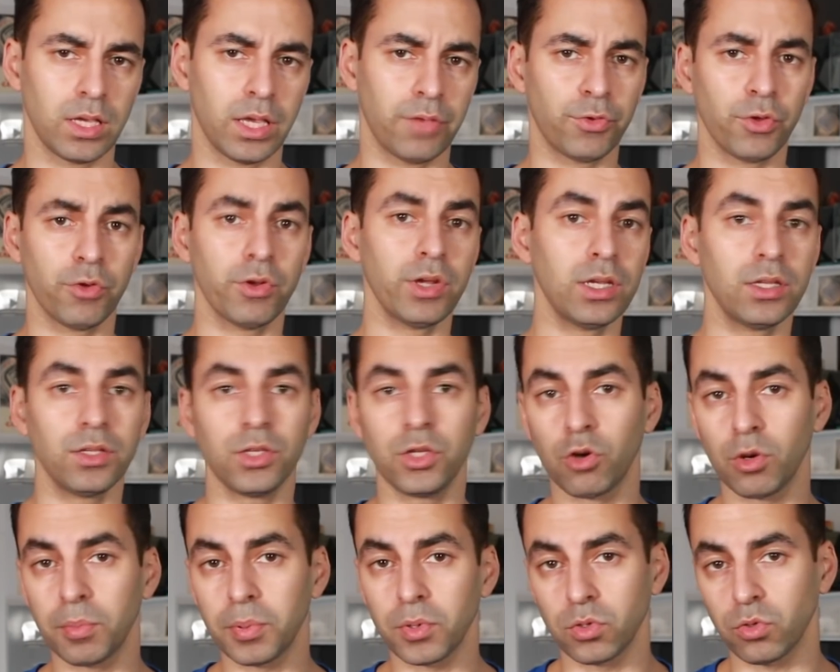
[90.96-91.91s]
If you're in
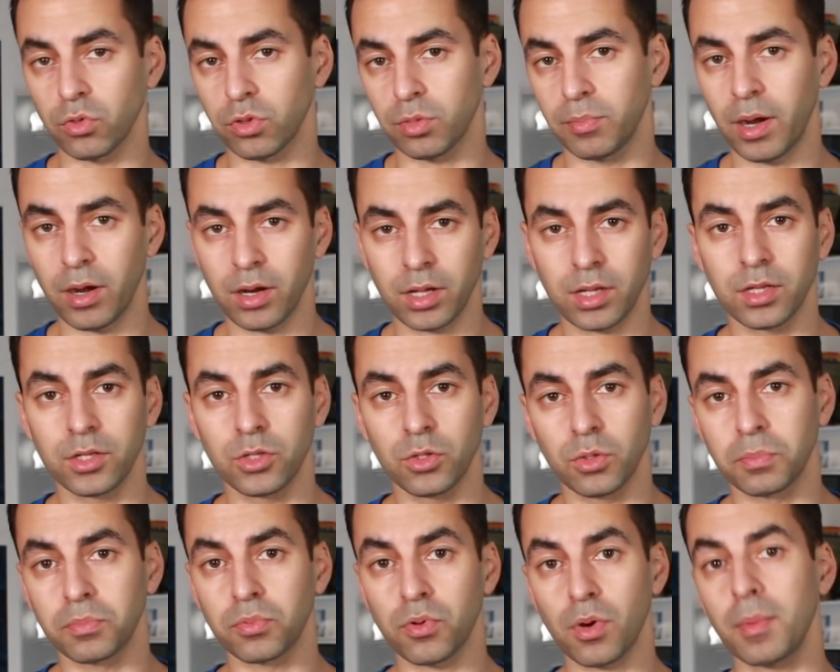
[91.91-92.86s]
Europe or North America,
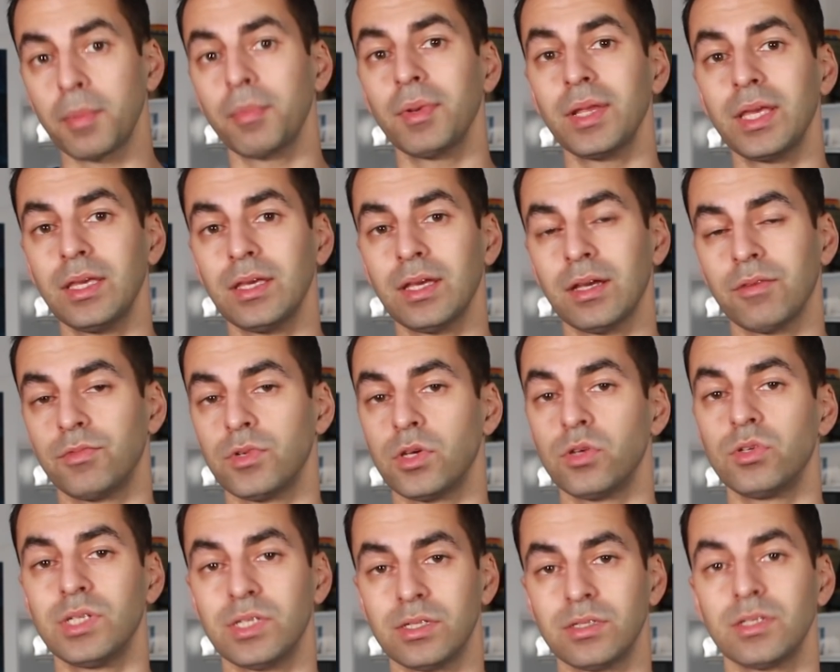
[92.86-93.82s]
you'll probably have
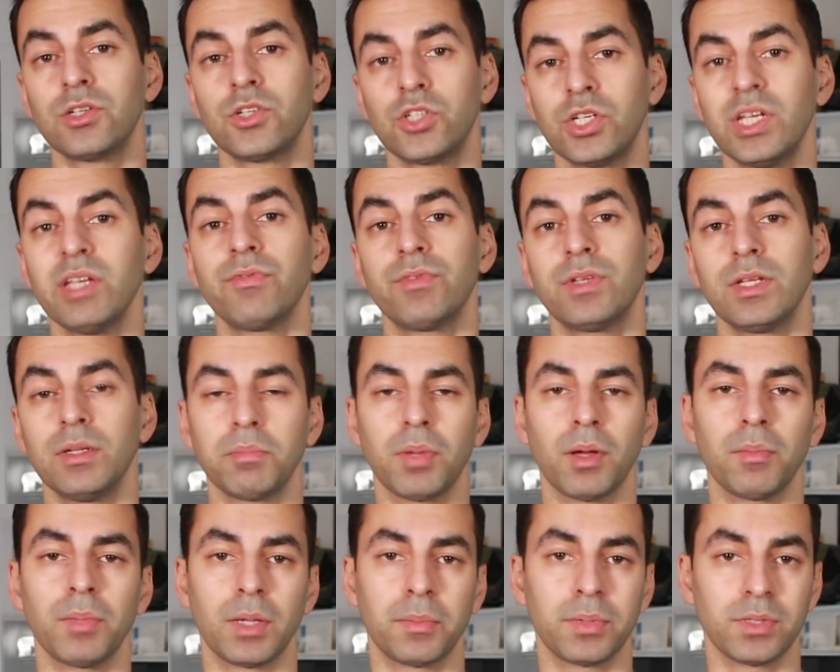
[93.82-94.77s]
noticed a shift in
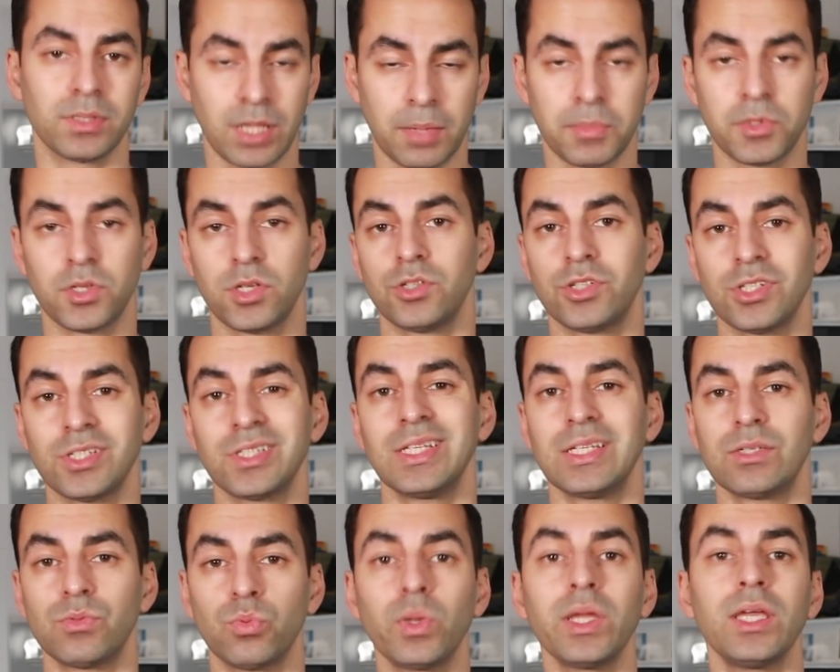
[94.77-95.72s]
public perception just
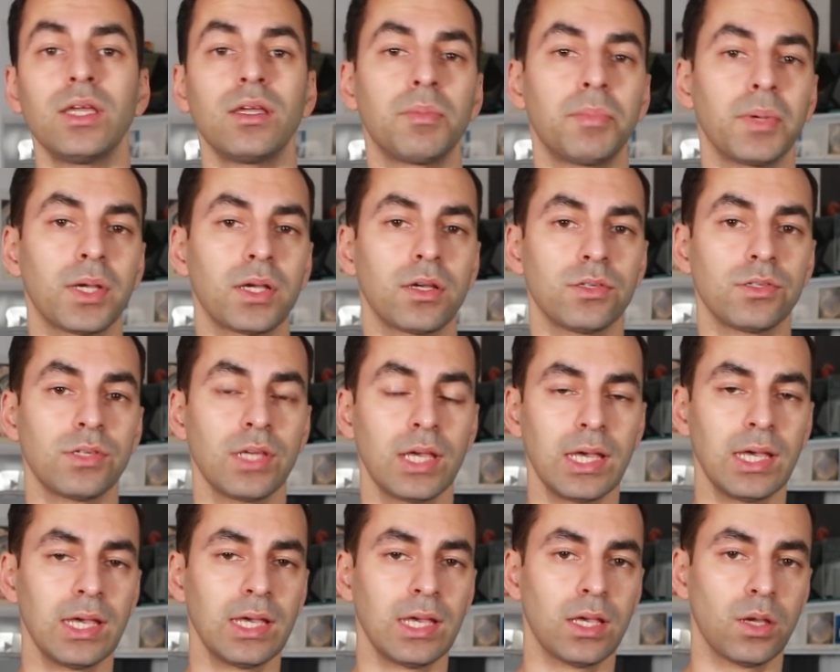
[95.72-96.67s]
this week because
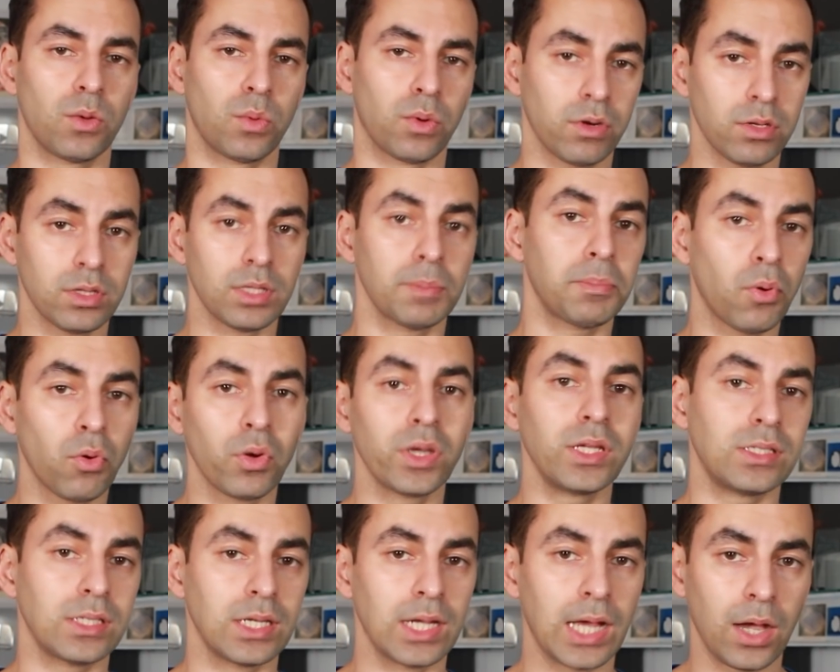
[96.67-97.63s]
we're at the
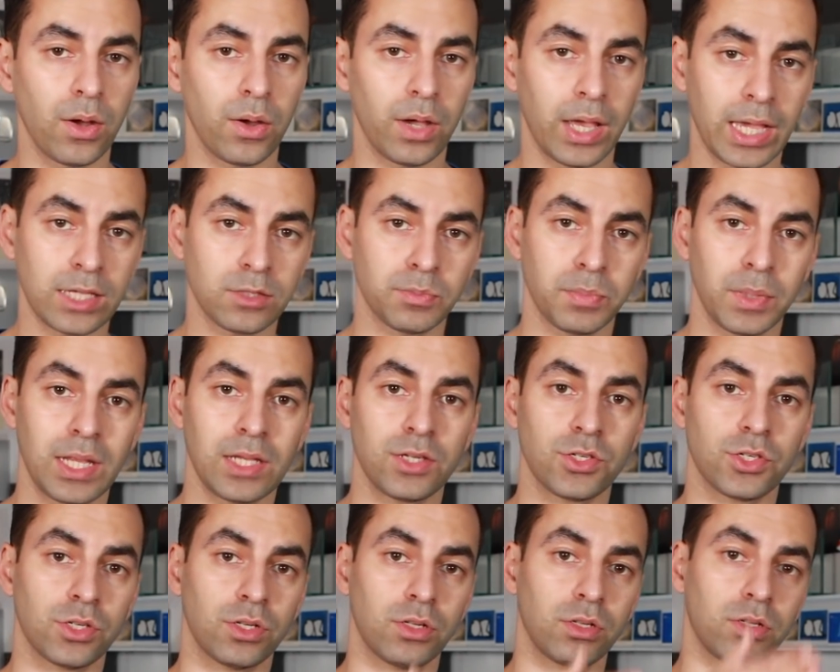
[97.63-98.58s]
point in our
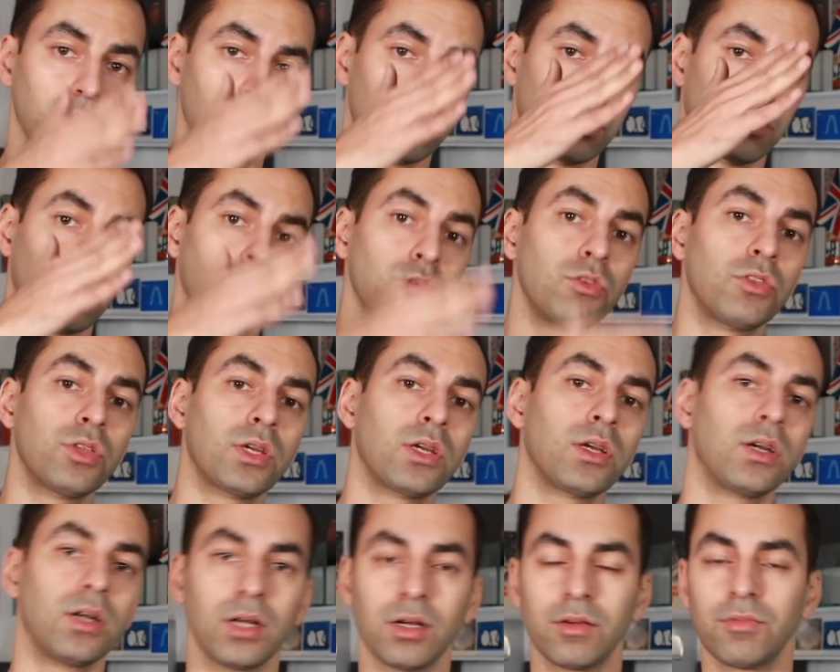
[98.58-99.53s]
exponential growth
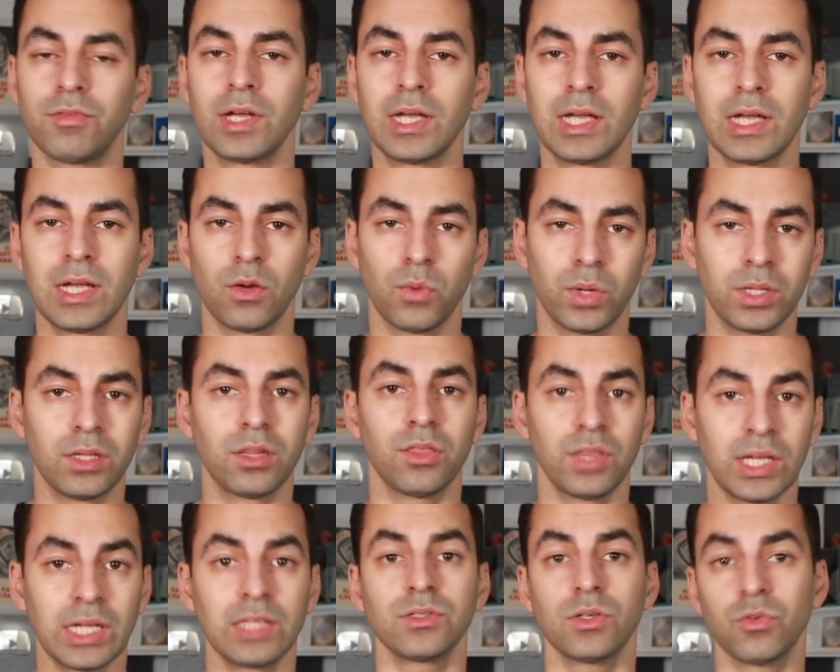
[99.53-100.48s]
curve when
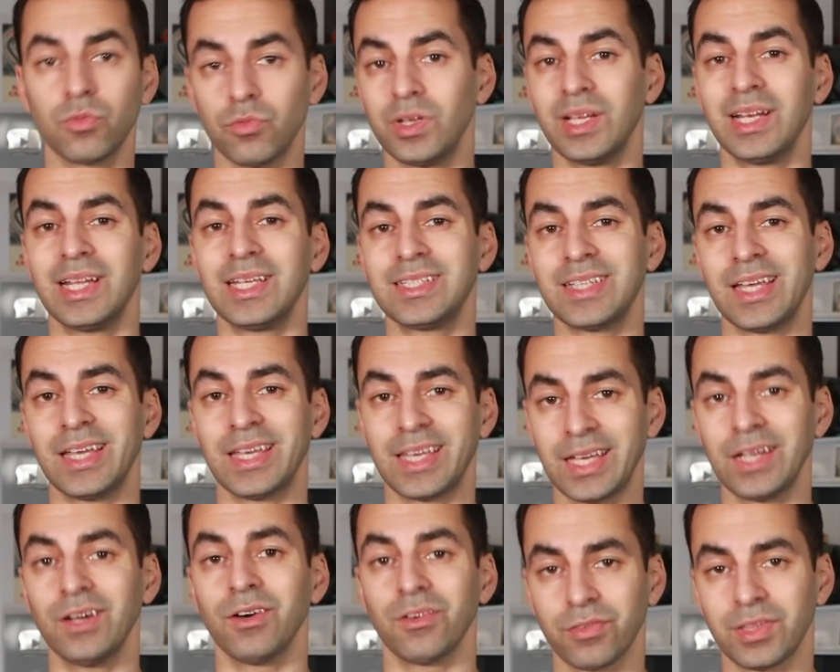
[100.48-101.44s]
things are really
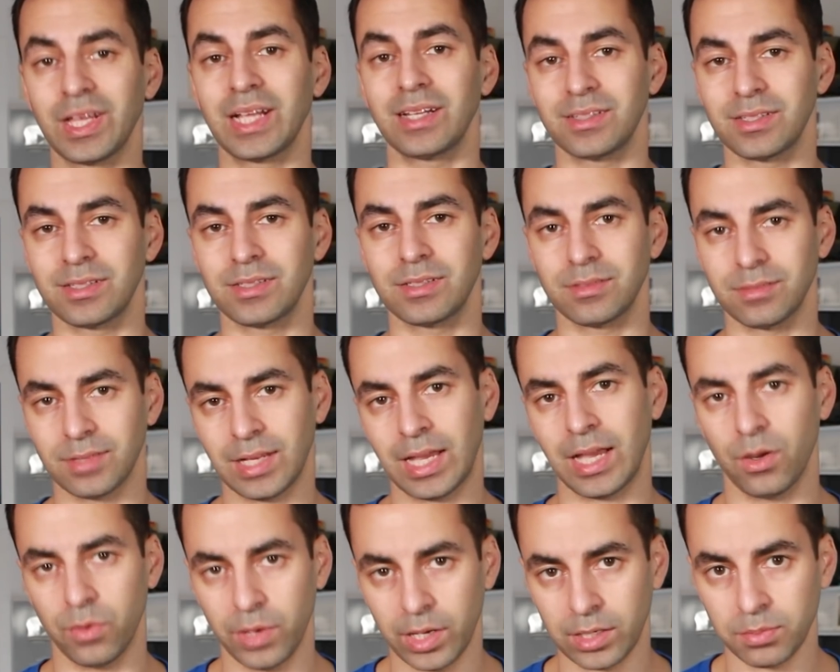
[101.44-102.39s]
taking off. That's
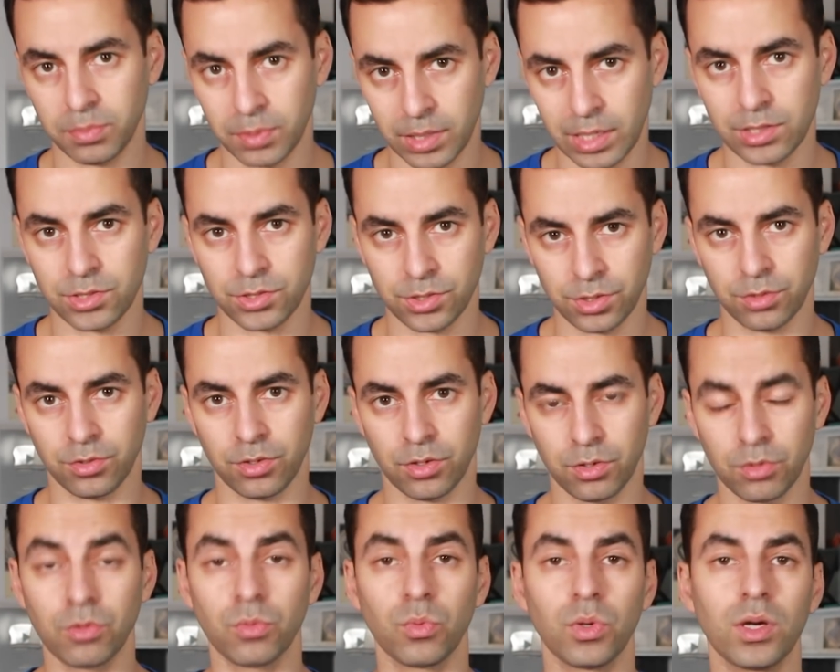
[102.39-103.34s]
how exponential
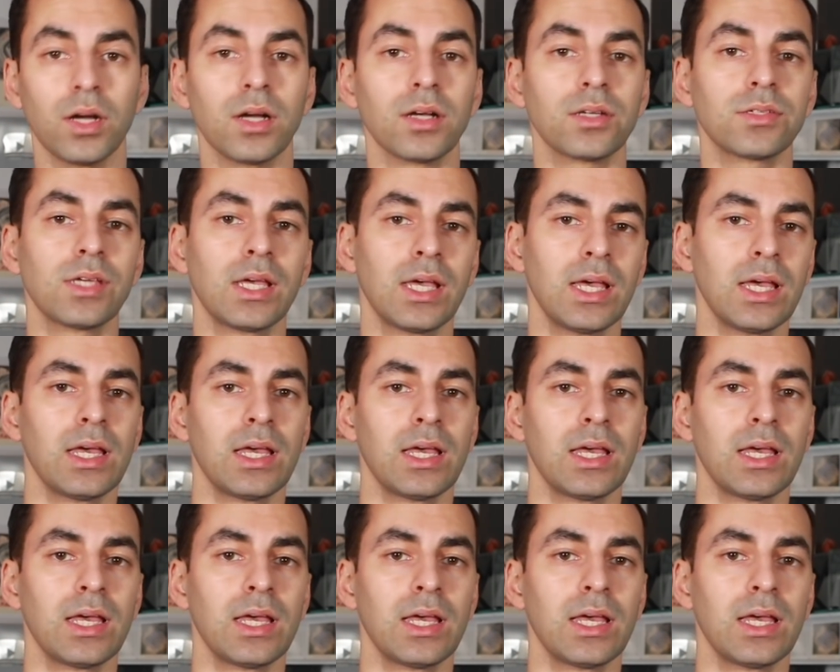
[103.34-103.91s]
growth works.